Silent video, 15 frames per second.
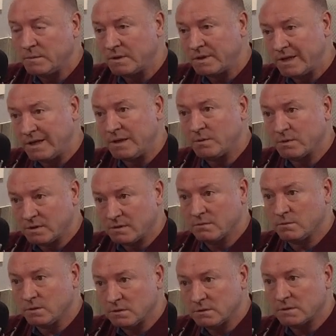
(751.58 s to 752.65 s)
but Kenny would,
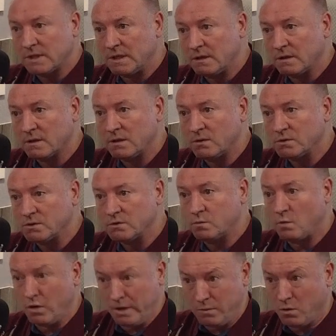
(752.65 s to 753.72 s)
would tell the coaches
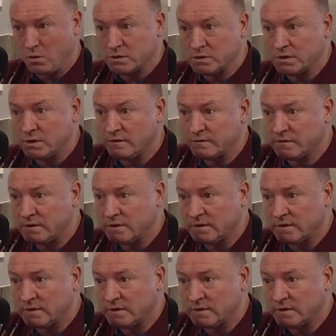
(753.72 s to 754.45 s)
what he wanted off the